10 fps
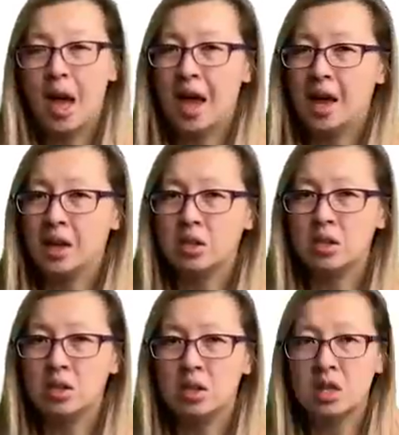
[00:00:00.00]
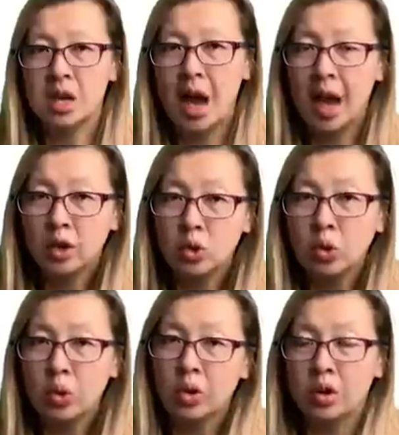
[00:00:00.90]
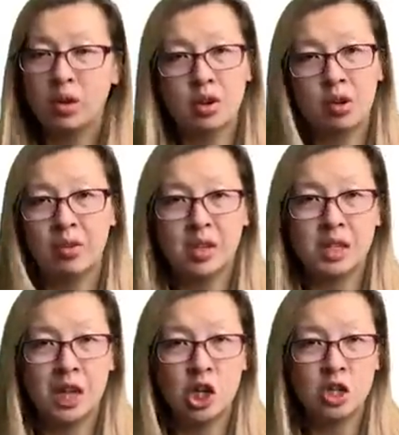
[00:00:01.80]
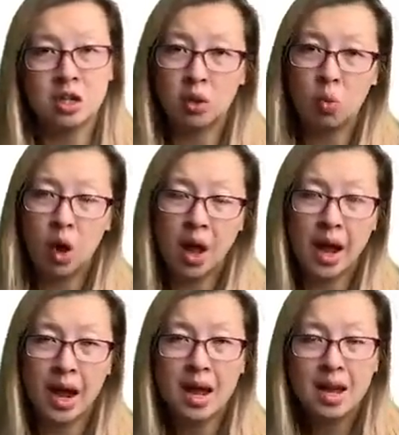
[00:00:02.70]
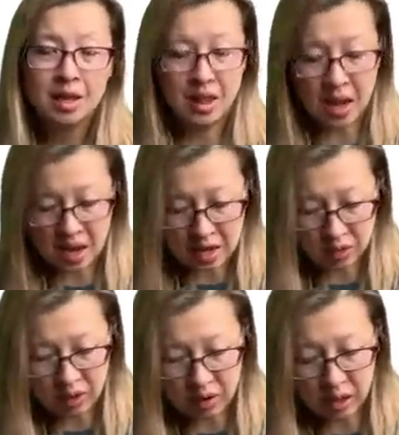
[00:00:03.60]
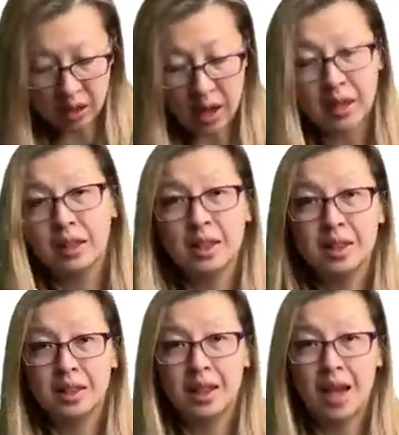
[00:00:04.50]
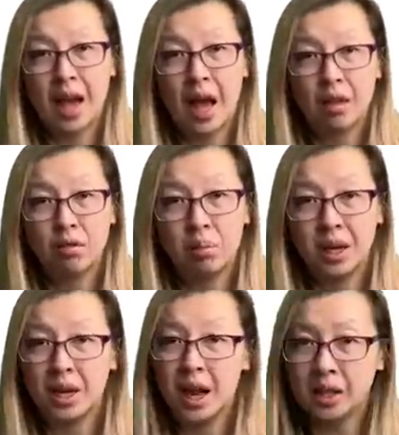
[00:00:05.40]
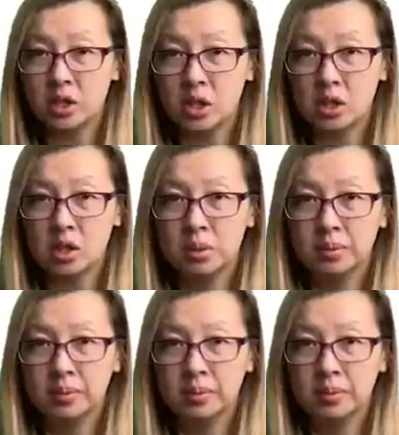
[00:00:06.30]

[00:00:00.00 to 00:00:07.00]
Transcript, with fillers: and the actual auditor under investigation did Y, then it's very likely that they have been negligent.